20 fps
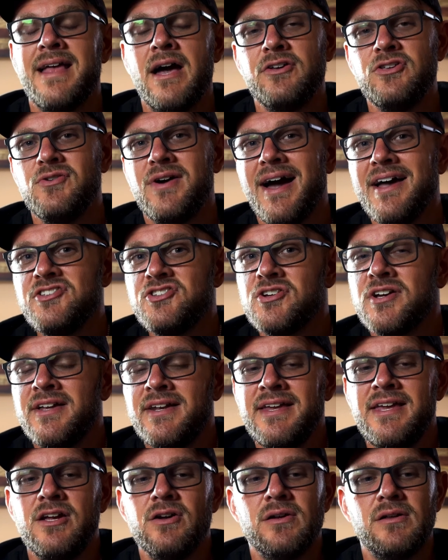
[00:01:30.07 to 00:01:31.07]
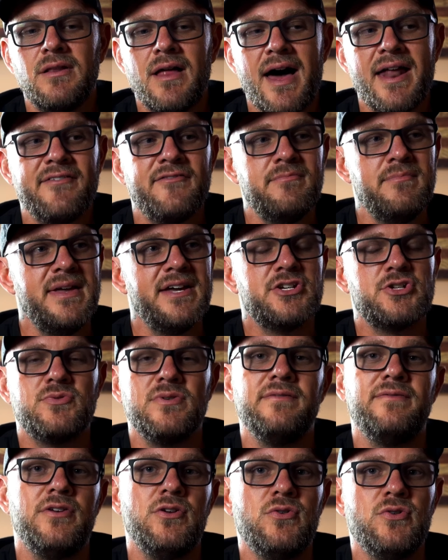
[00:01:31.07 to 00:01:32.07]
Now, you guys are going to hear a lot of mixed
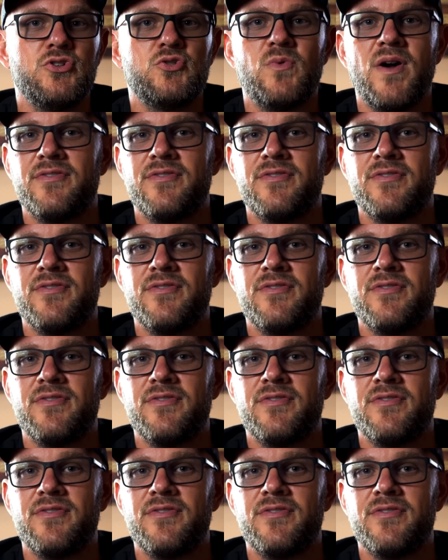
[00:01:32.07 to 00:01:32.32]
reviews